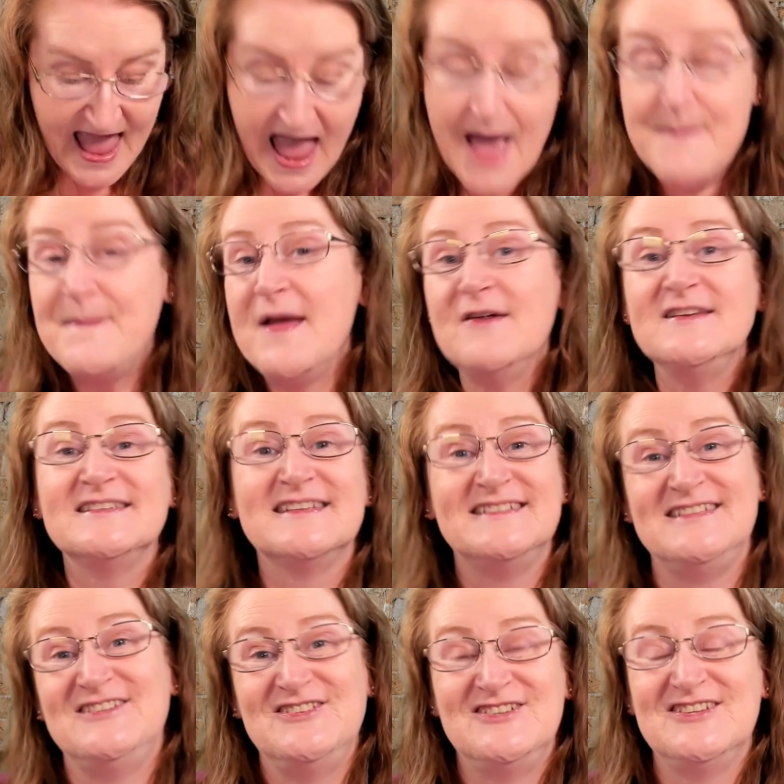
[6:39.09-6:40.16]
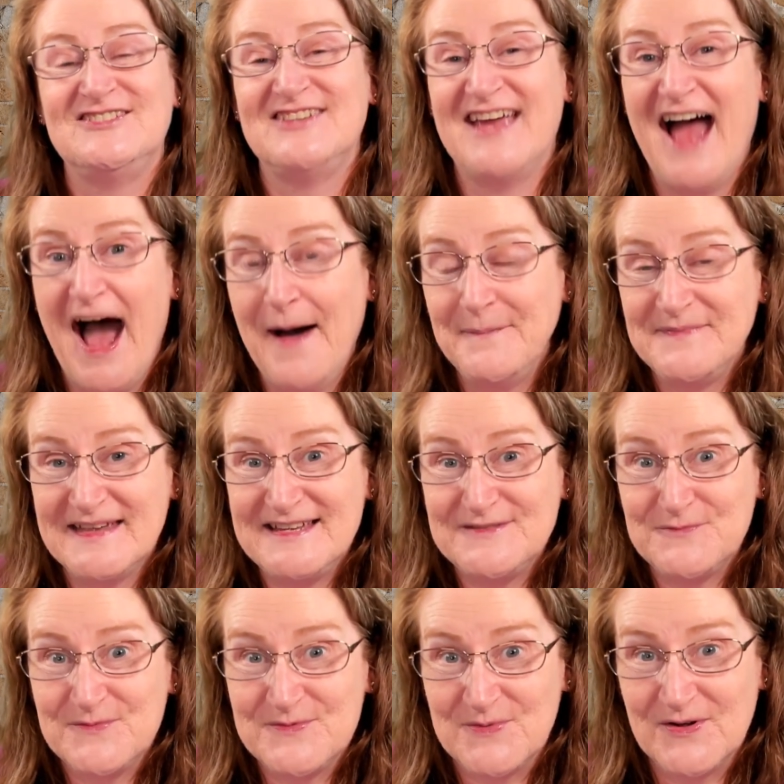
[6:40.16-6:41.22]
and Mary's continued to share updates
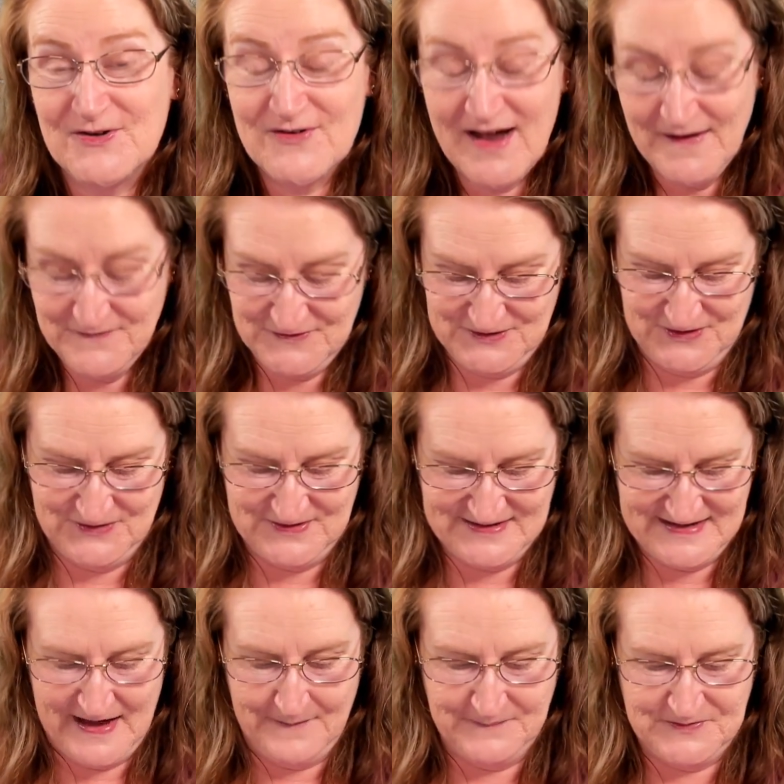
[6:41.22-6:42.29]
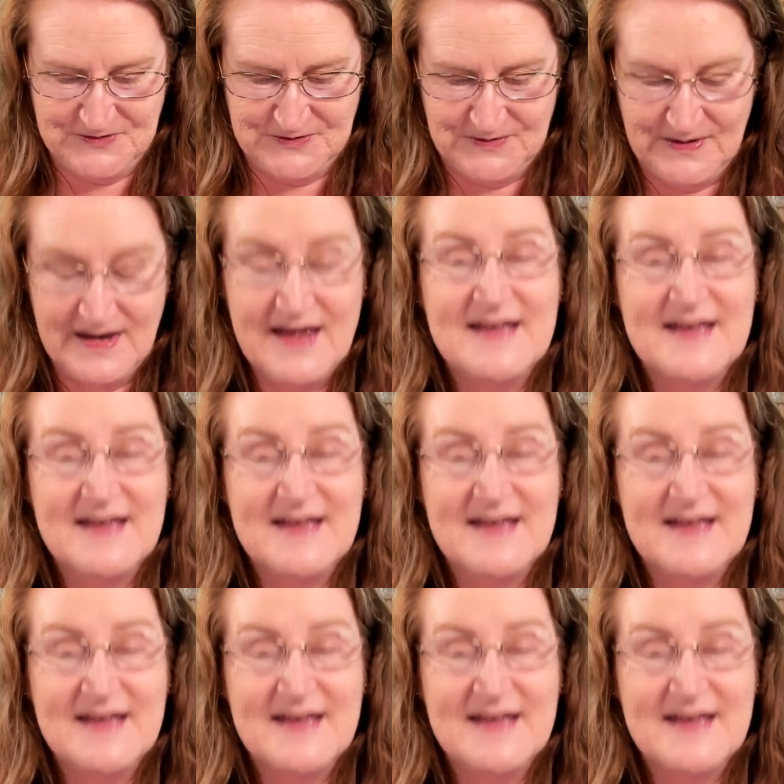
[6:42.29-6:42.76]
with what Craft Zone is up to.